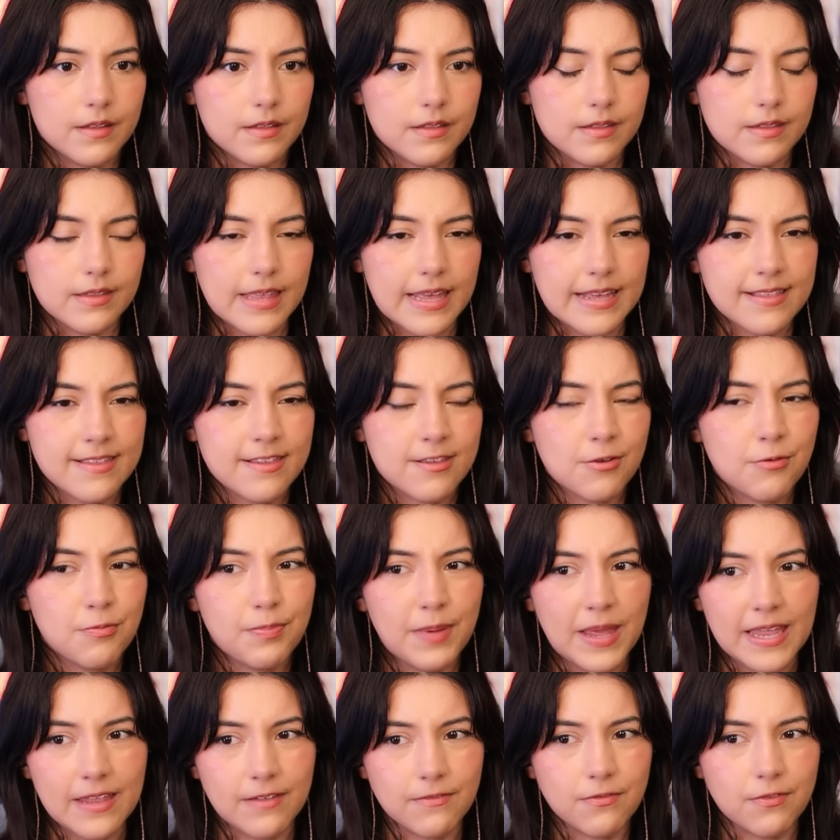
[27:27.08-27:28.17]
That's so
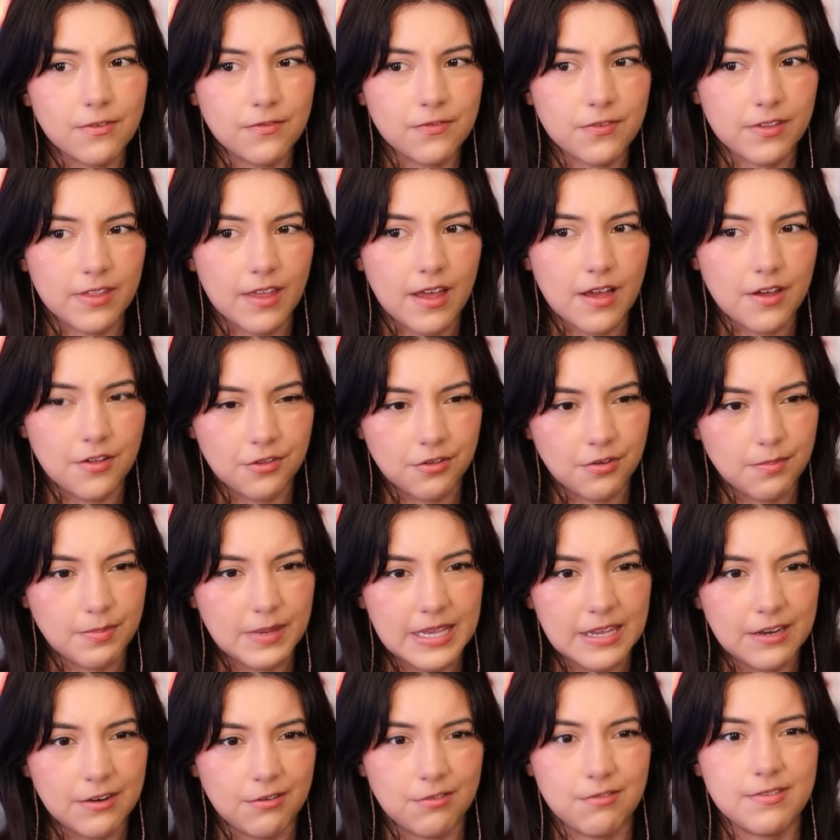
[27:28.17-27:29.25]
painful for the other
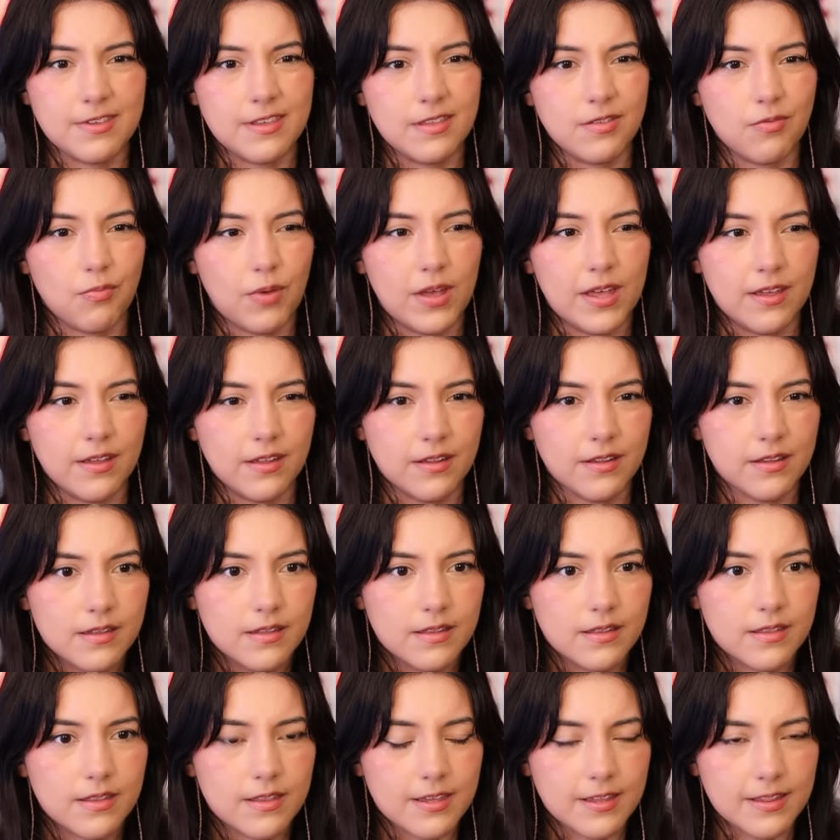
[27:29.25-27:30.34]
Peters as well.
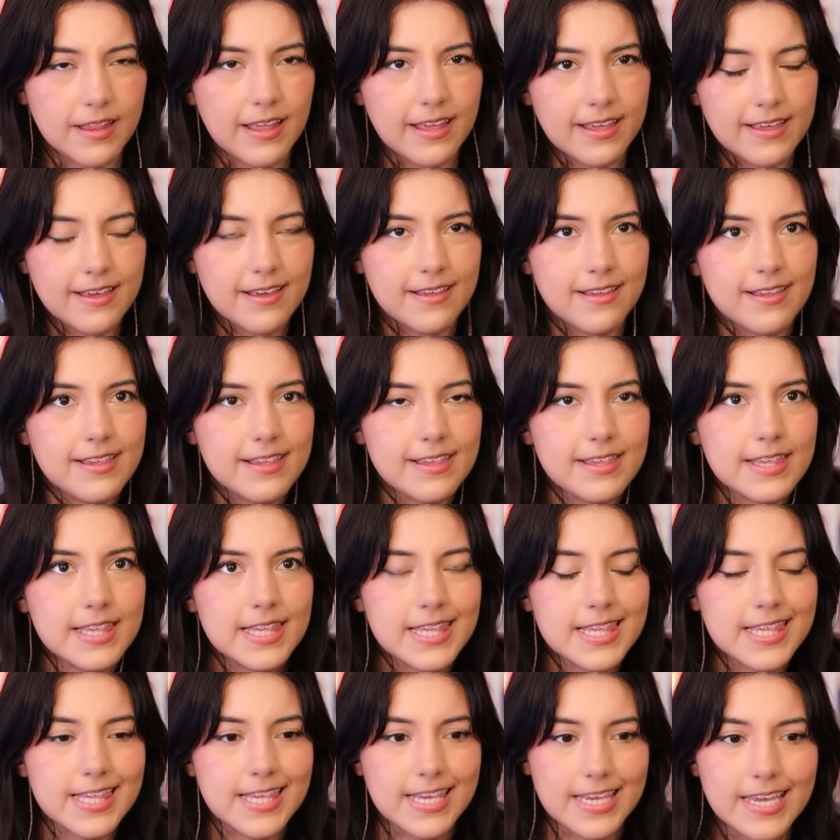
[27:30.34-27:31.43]
To, like,
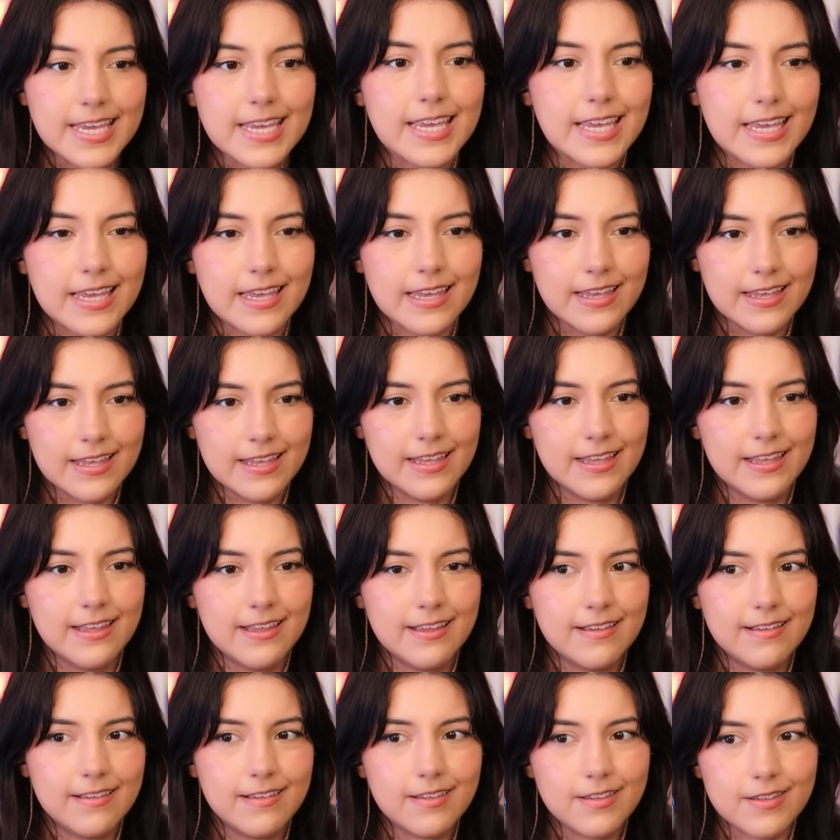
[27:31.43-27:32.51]
see
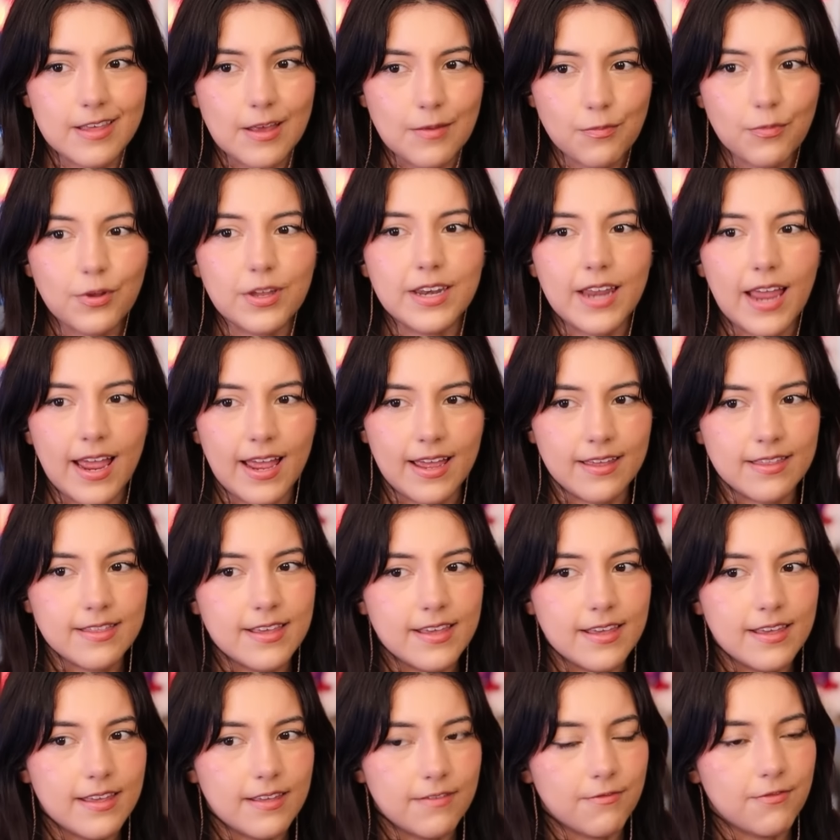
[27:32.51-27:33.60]
someone
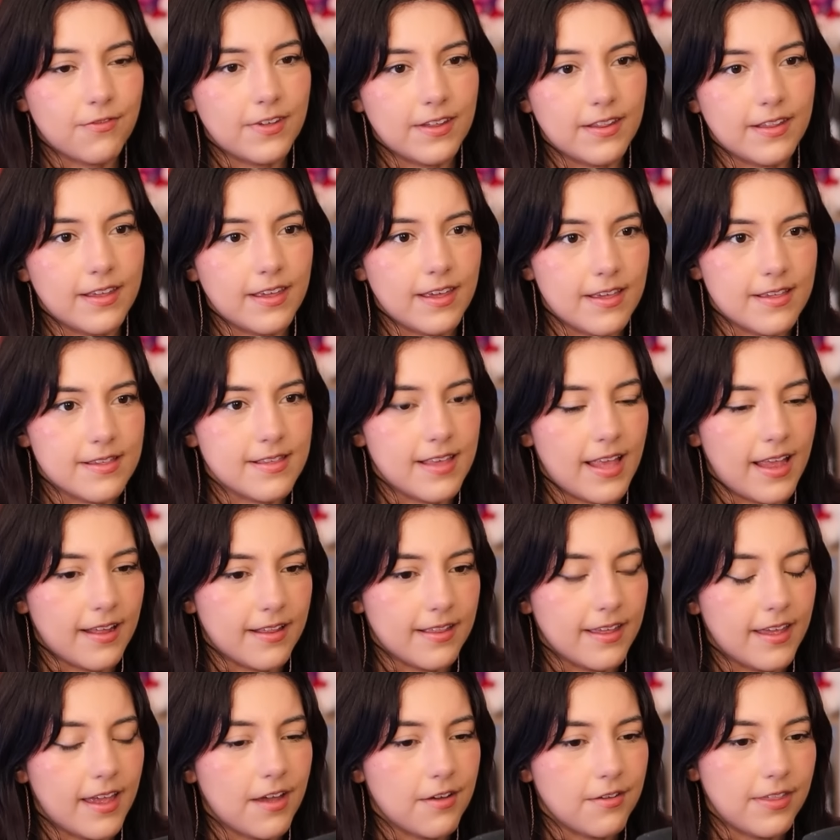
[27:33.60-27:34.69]
acting and feeling
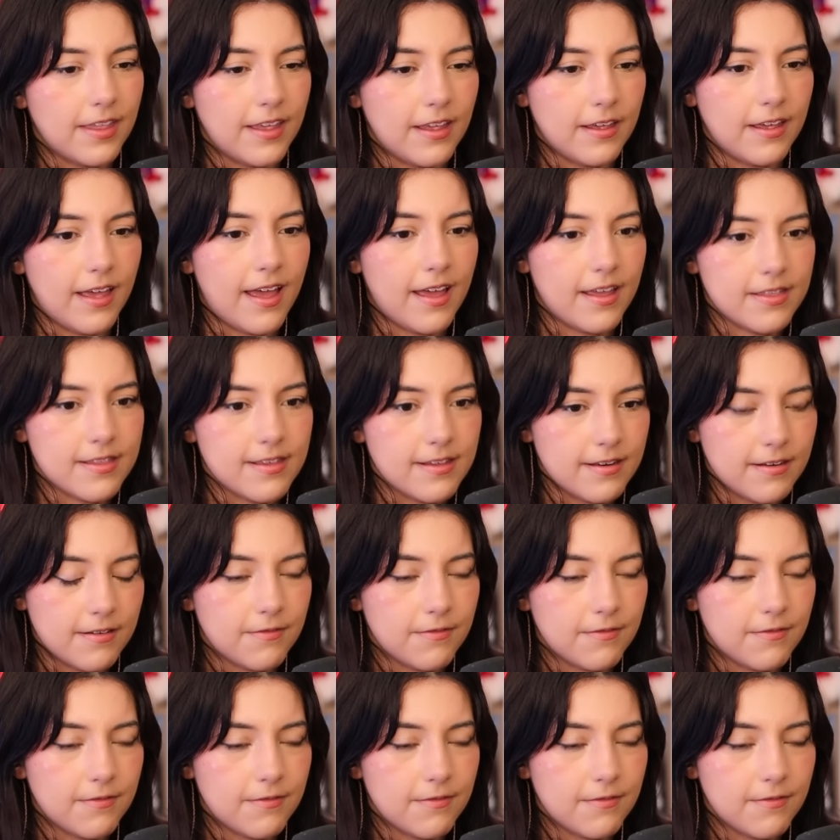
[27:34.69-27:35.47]
exactly how they acted and